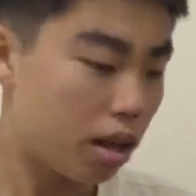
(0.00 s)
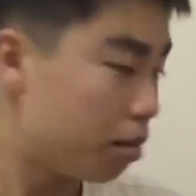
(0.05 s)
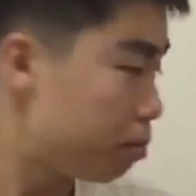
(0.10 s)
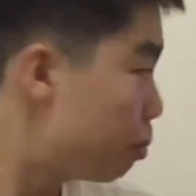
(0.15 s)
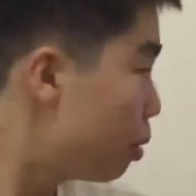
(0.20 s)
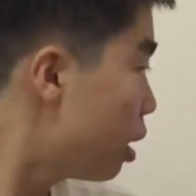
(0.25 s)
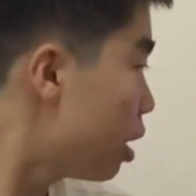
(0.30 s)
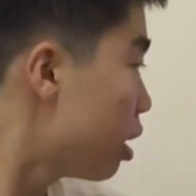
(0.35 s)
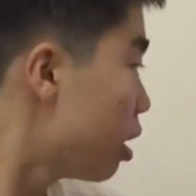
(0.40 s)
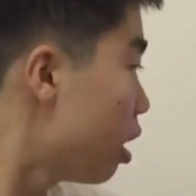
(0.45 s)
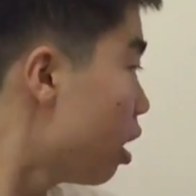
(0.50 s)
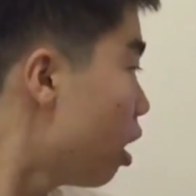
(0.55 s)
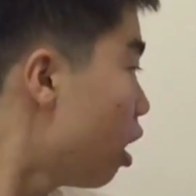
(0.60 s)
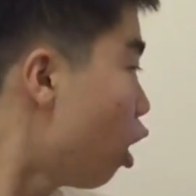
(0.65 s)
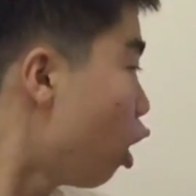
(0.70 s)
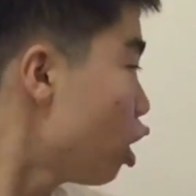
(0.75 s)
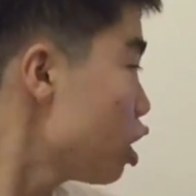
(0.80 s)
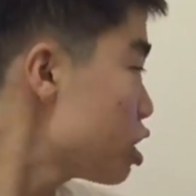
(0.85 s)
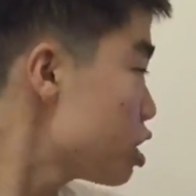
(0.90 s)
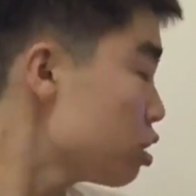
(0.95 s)
But
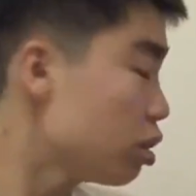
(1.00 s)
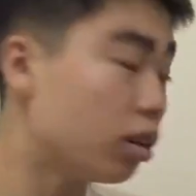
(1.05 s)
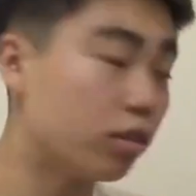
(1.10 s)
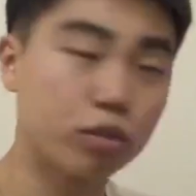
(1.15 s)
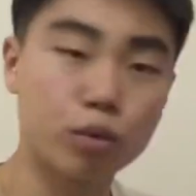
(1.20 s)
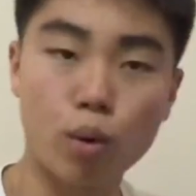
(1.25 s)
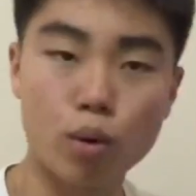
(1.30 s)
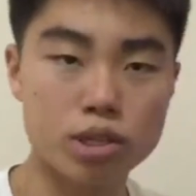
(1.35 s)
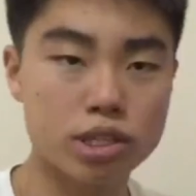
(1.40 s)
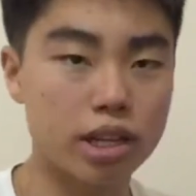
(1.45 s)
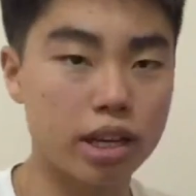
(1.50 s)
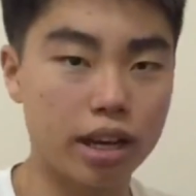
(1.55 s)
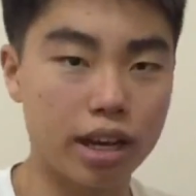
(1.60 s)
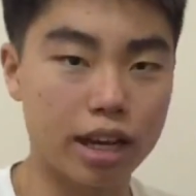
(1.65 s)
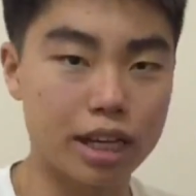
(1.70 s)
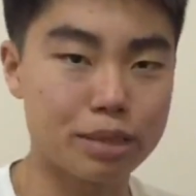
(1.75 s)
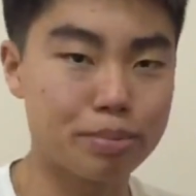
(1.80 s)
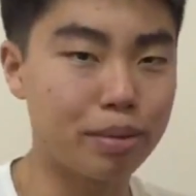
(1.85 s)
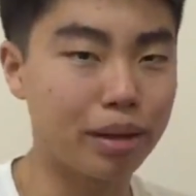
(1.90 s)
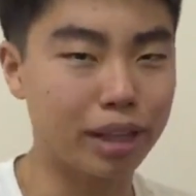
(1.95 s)
Arsenal, of course, I
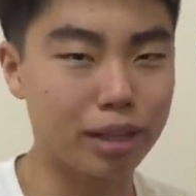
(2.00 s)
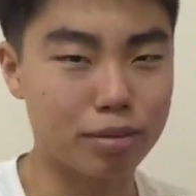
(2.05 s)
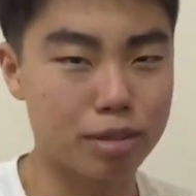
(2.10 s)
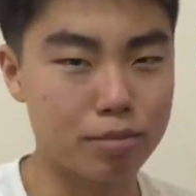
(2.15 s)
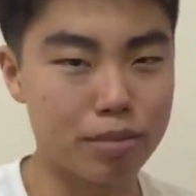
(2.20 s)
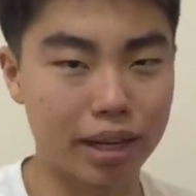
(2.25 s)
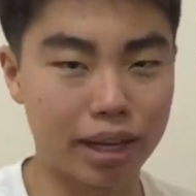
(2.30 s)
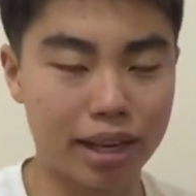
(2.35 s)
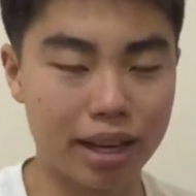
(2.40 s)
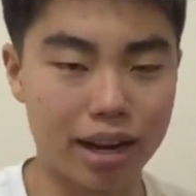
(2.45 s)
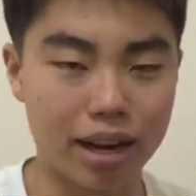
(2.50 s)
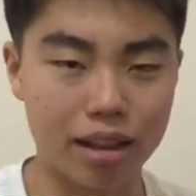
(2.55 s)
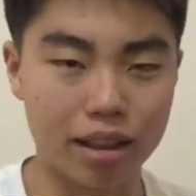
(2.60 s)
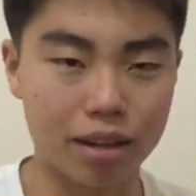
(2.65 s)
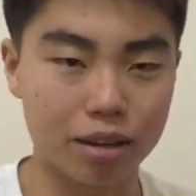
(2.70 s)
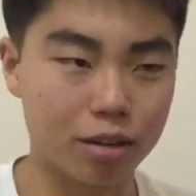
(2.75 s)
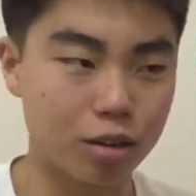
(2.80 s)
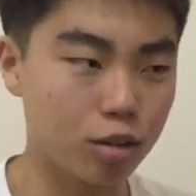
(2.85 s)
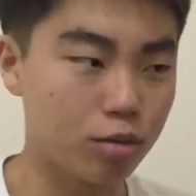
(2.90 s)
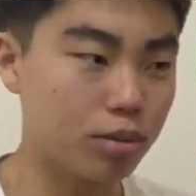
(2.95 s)
expected to make it out of
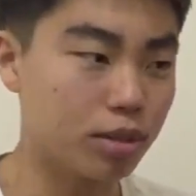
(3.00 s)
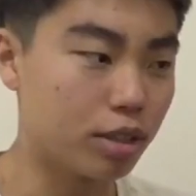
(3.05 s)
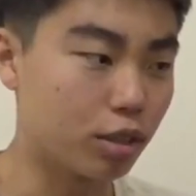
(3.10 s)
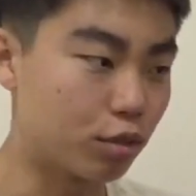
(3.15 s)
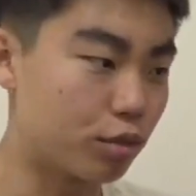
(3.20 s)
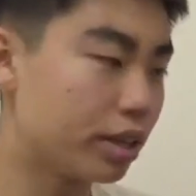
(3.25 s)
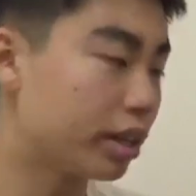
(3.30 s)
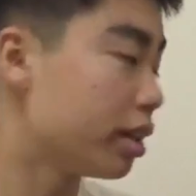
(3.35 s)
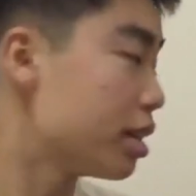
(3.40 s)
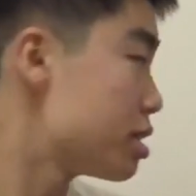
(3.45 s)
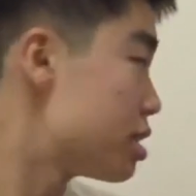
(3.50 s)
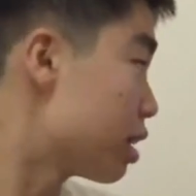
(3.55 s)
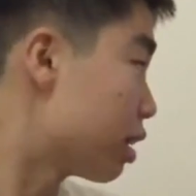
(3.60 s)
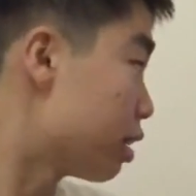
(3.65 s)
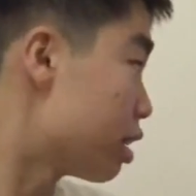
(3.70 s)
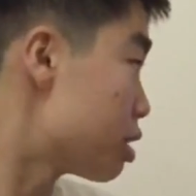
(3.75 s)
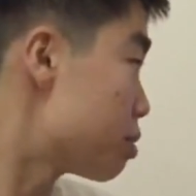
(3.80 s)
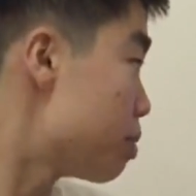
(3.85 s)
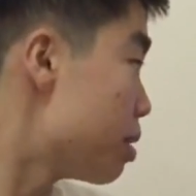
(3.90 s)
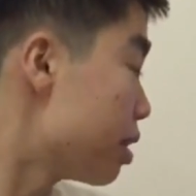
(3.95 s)
that group,
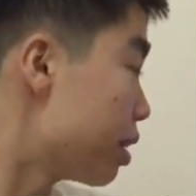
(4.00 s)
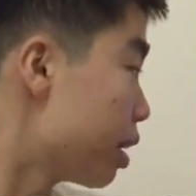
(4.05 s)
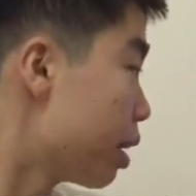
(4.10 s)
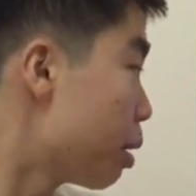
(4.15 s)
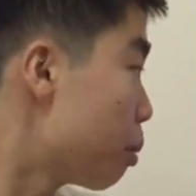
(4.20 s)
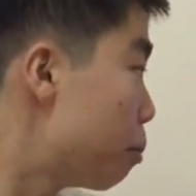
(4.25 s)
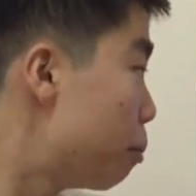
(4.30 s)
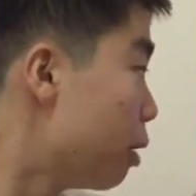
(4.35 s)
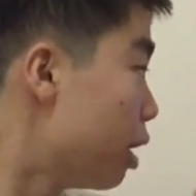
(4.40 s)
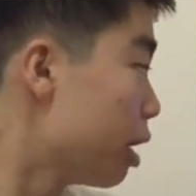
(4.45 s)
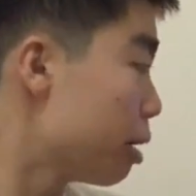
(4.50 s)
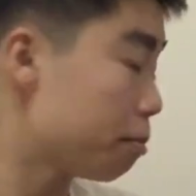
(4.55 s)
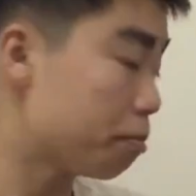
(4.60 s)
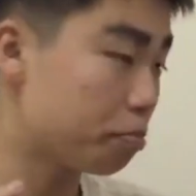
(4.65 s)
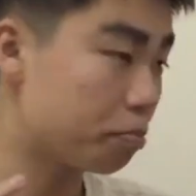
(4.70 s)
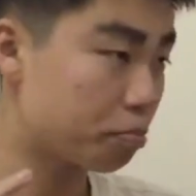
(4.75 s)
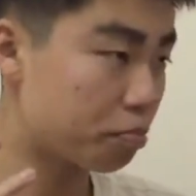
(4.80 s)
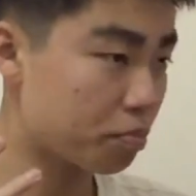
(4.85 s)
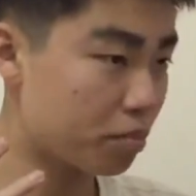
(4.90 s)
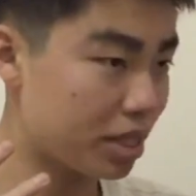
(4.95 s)
realistically speaking. But
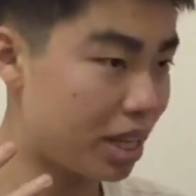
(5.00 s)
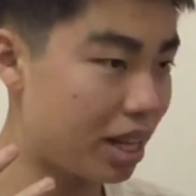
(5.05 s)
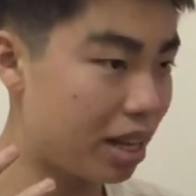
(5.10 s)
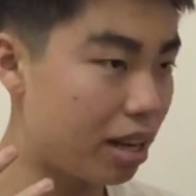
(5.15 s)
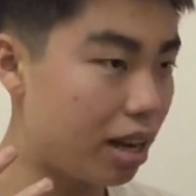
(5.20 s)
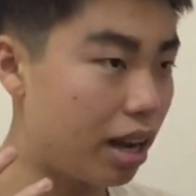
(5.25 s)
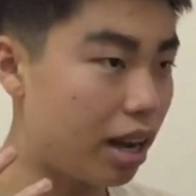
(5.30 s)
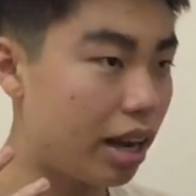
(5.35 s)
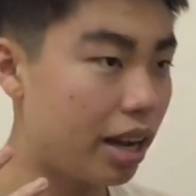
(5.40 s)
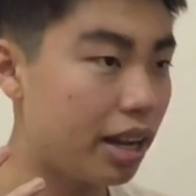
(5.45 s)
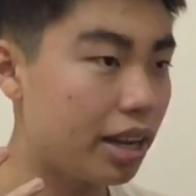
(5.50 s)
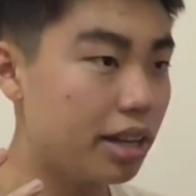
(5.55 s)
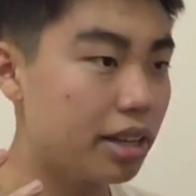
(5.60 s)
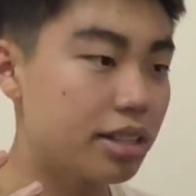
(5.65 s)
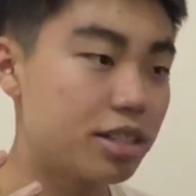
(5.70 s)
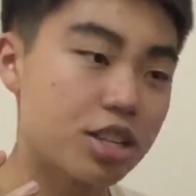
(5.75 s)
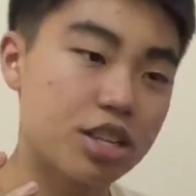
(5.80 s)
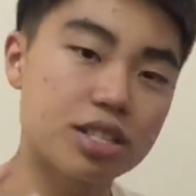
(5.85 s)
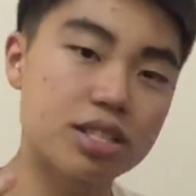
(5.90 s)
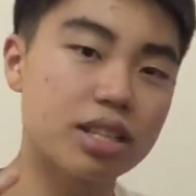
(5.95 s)
I
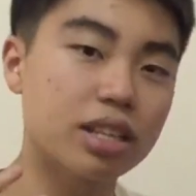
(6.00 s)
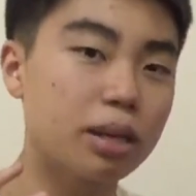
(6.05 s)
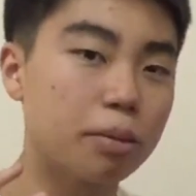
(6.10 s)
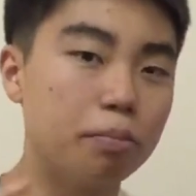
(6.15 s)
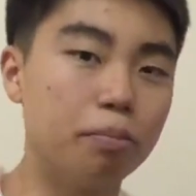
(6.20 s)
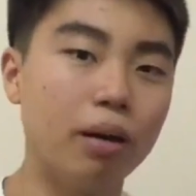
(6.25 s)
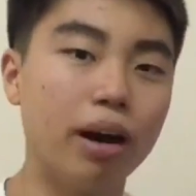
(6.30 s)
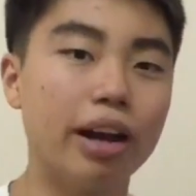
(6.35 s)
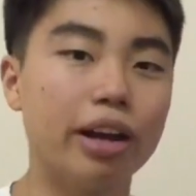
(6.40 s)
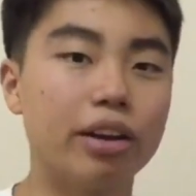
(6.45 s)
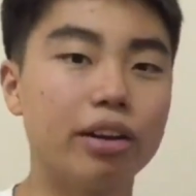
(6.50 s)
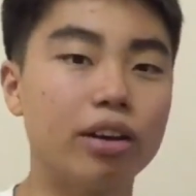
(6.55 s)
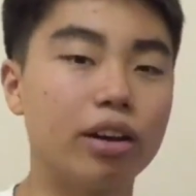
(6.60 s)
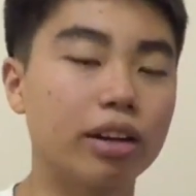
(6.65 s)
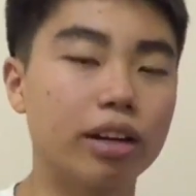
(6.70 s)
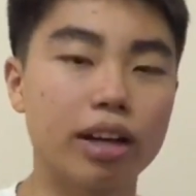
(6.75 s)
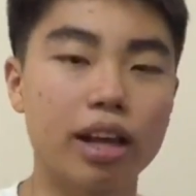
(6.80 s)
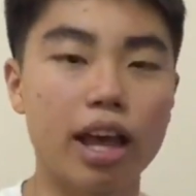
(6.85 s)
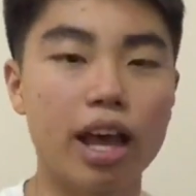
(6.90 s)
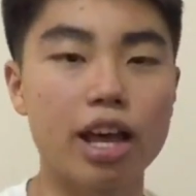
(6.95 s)
just think Bayern are
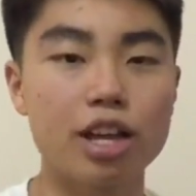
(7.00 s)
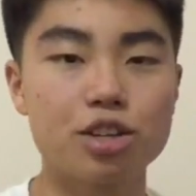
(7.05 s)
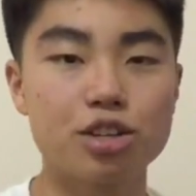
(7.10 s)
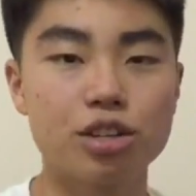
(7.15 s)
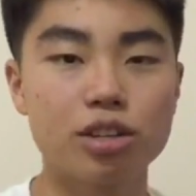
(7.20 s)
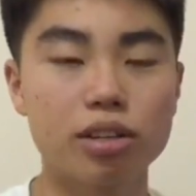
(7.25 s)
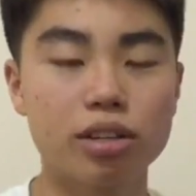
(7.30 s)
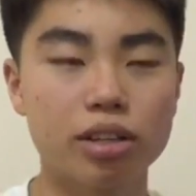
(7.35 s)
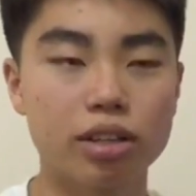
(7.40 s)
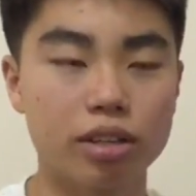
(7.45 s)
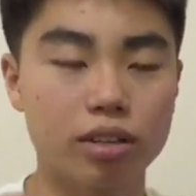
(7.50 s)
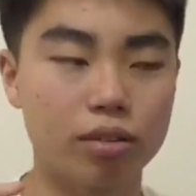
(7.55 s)
going to edge it.